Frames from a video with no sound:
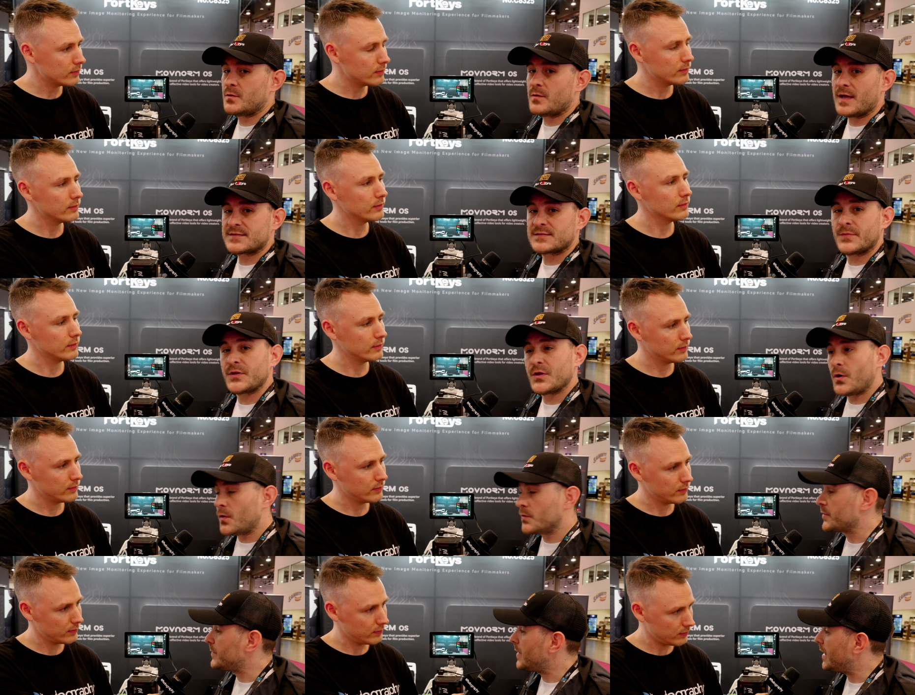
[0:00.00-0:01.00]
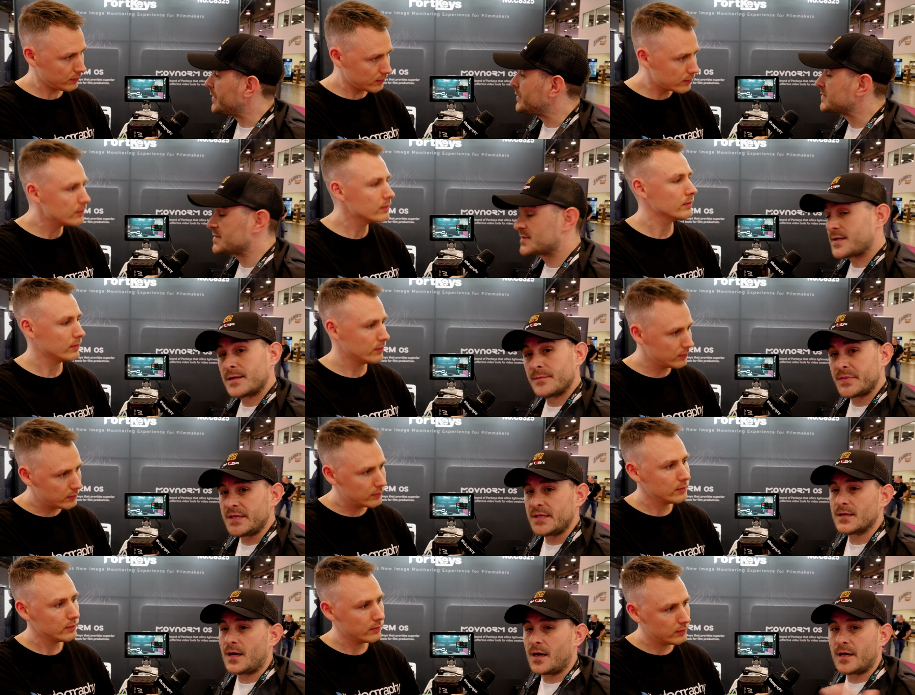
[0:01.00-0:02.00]
Speaker 1: who has some of the older models, it's going to
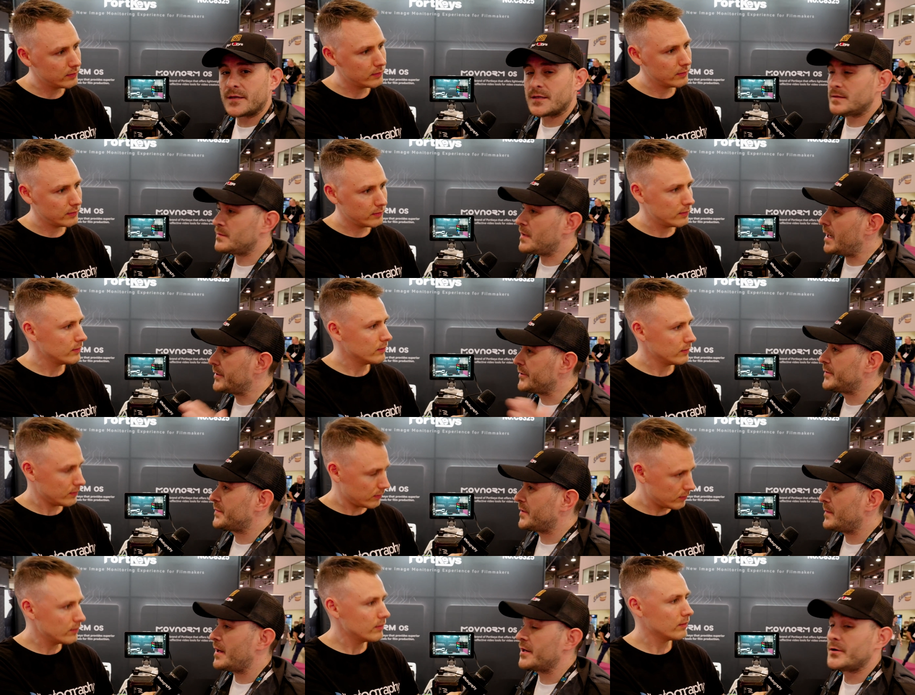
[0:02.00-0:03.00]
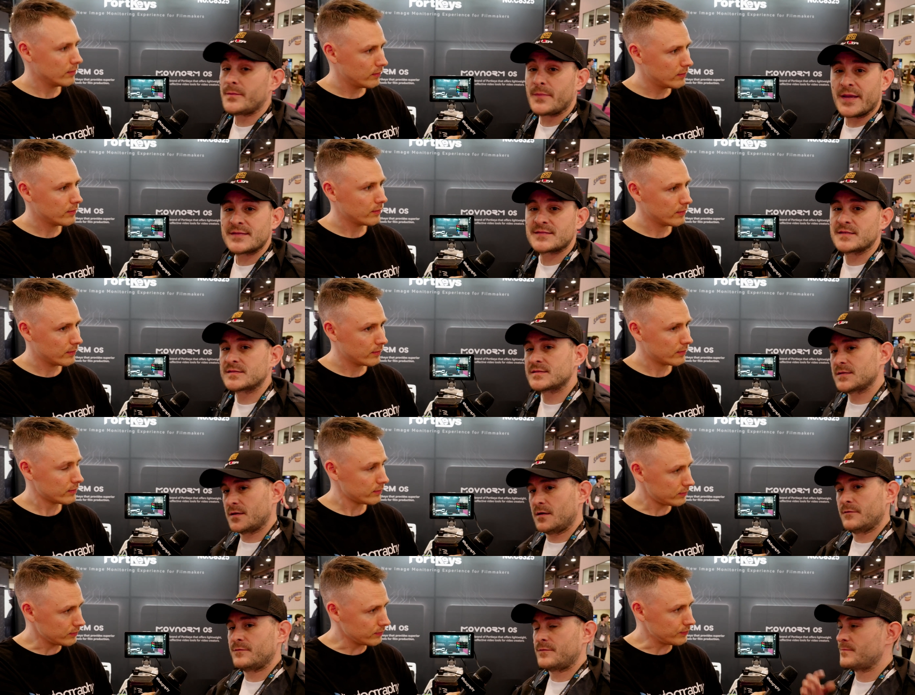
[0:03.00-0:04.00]
be on a monitor per monitor basis
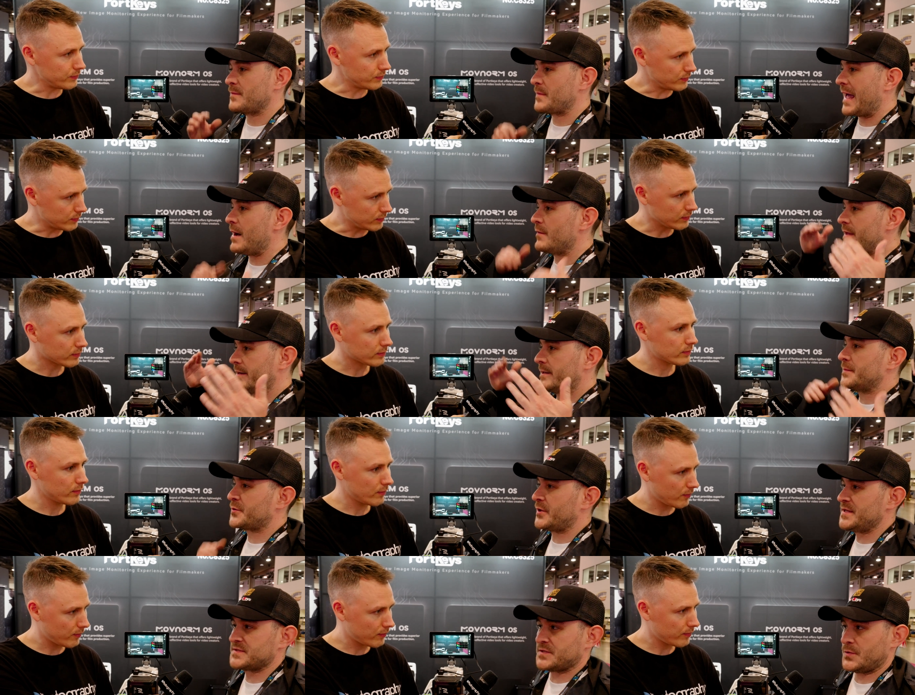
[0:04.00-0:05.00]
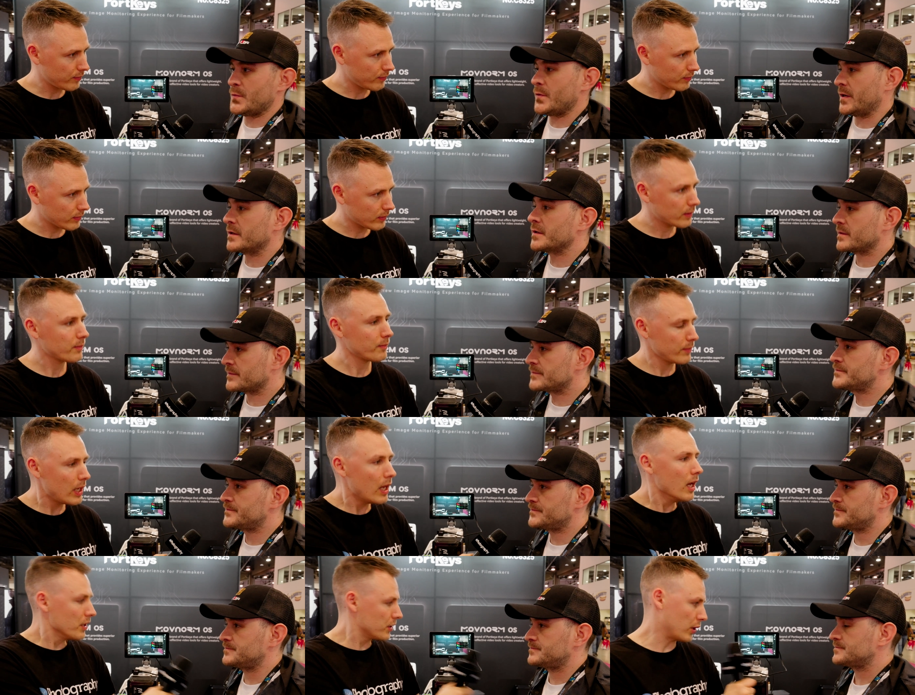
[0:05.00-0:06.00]
of how that upgrade's going to work.
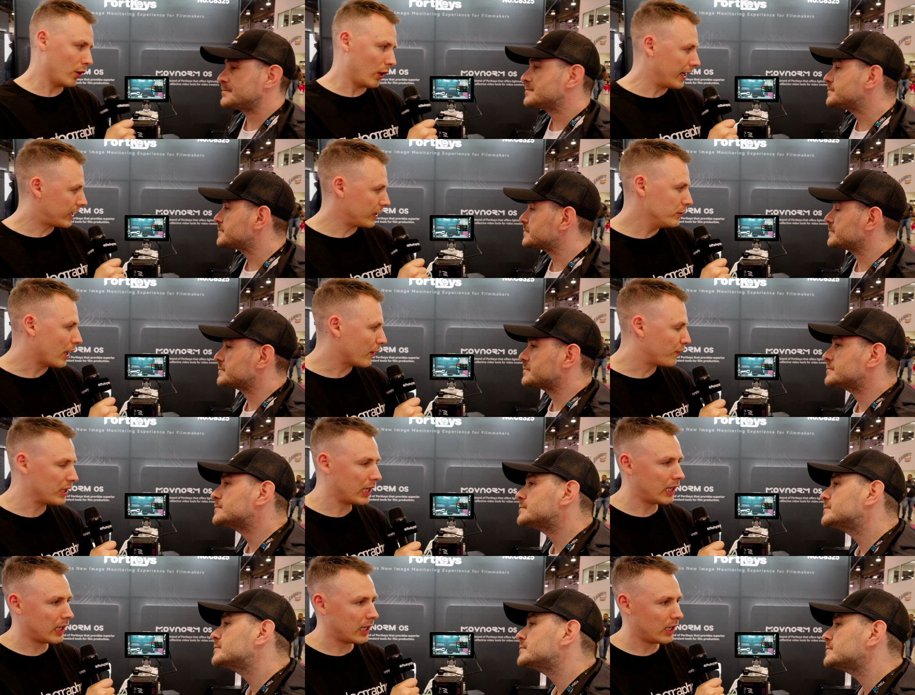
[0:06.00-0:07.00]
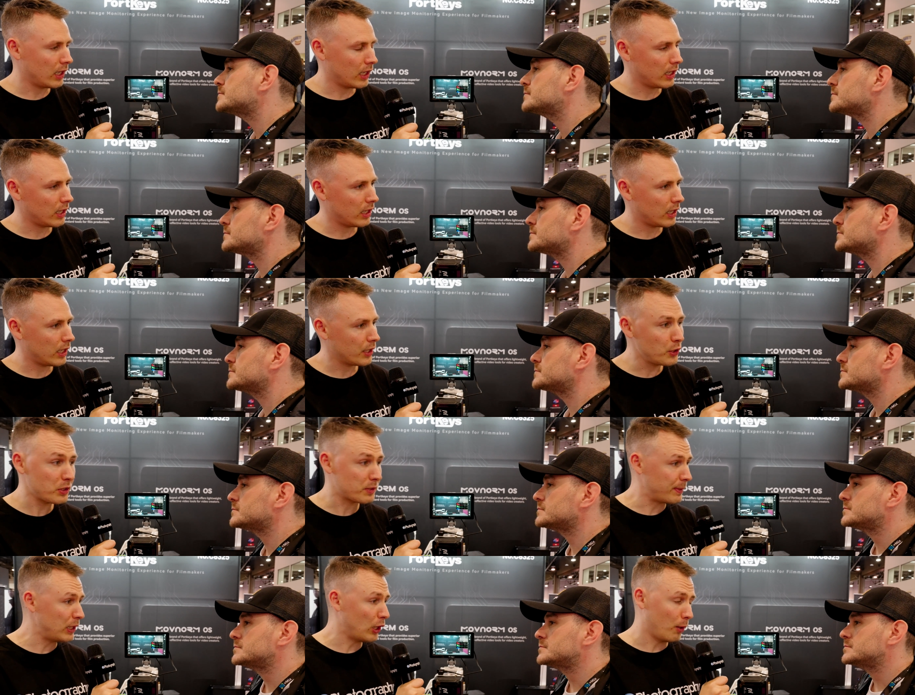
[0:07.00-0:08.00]
Speaker 2: So I can do that via uh,
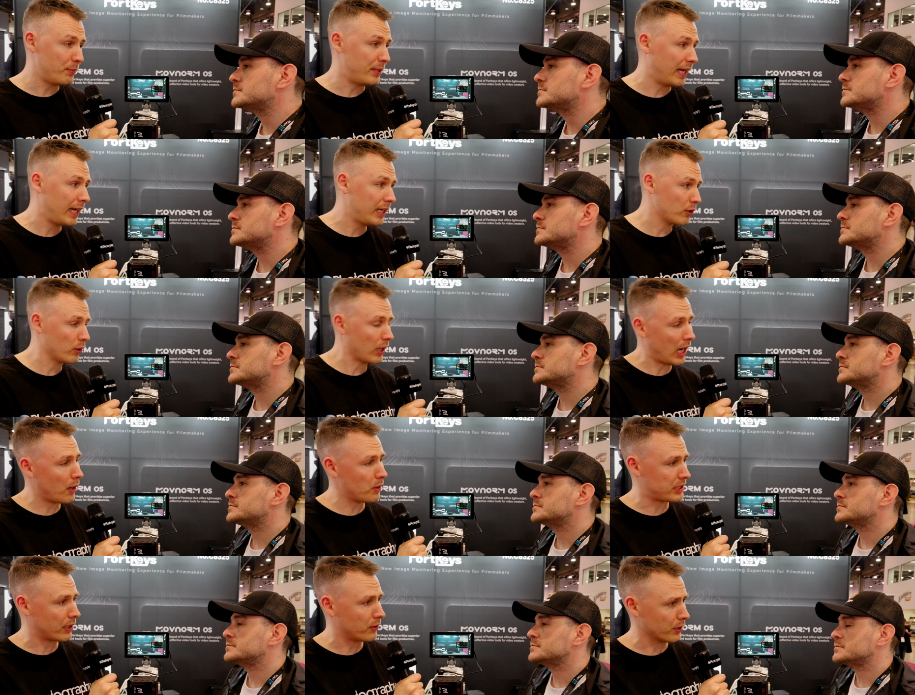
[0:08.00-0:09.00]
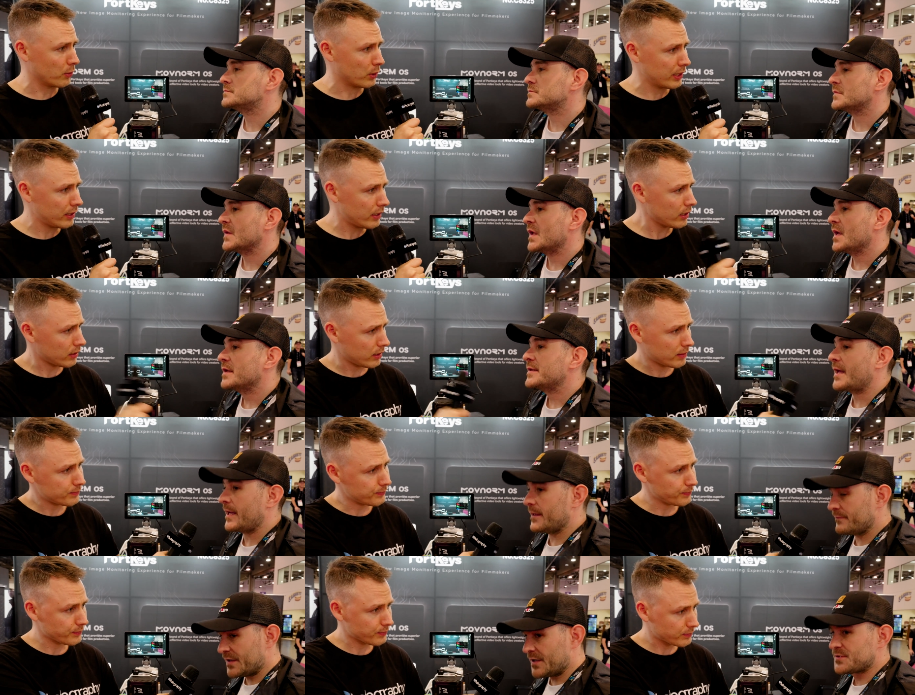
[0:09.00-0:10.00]
USB update, or how is that going to work?
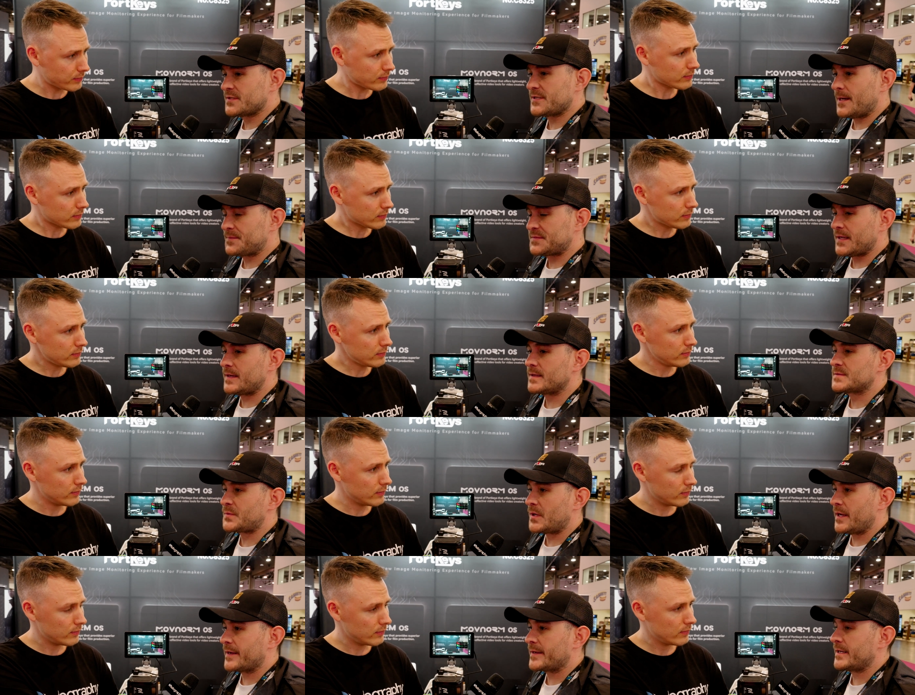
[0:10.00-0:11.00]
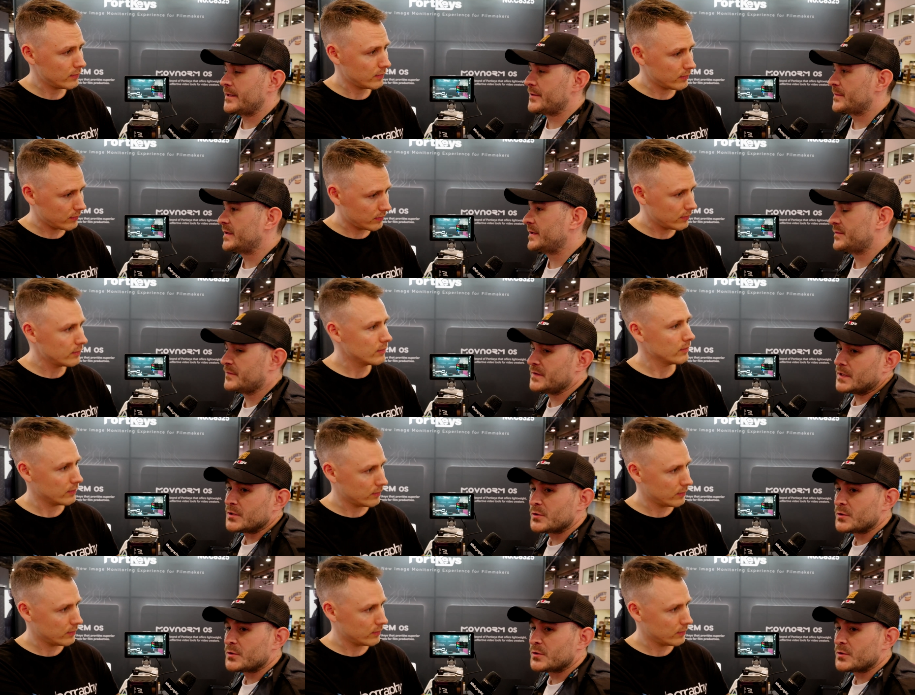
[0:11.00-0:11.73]
Speaker 1: Yeah, if there's an update, it's probably going to either be via